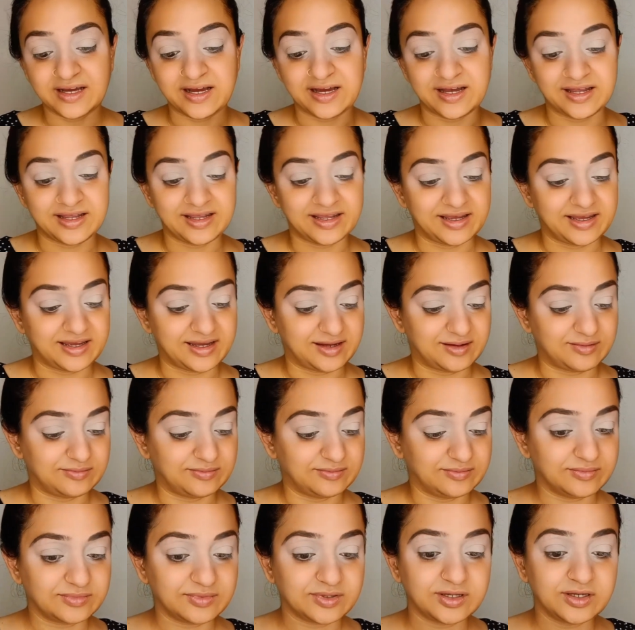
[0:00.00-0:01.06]
I
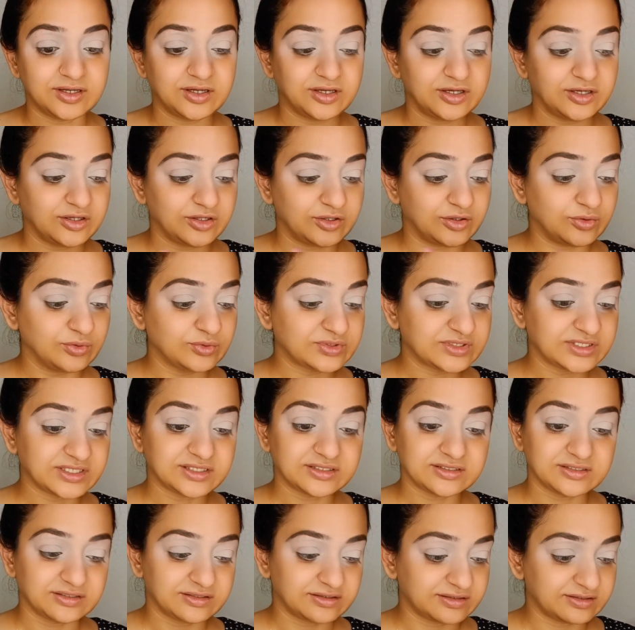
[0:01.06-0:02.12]
am using
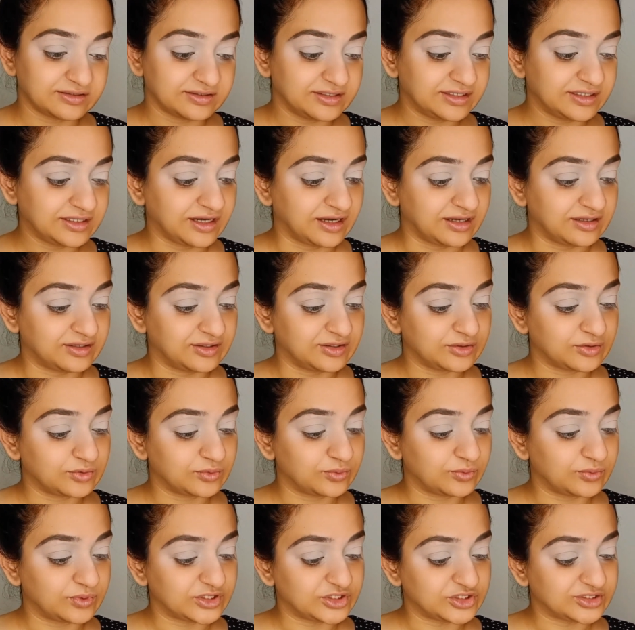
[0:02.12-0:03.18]
the third color,
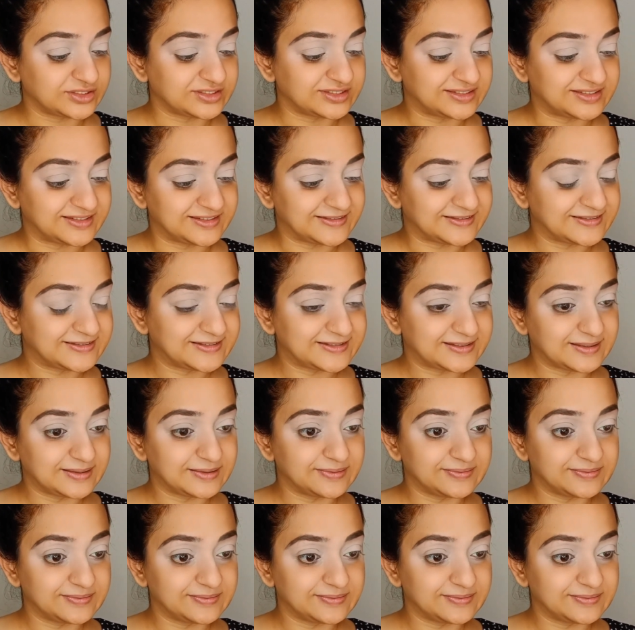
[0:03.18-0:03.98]
which is this.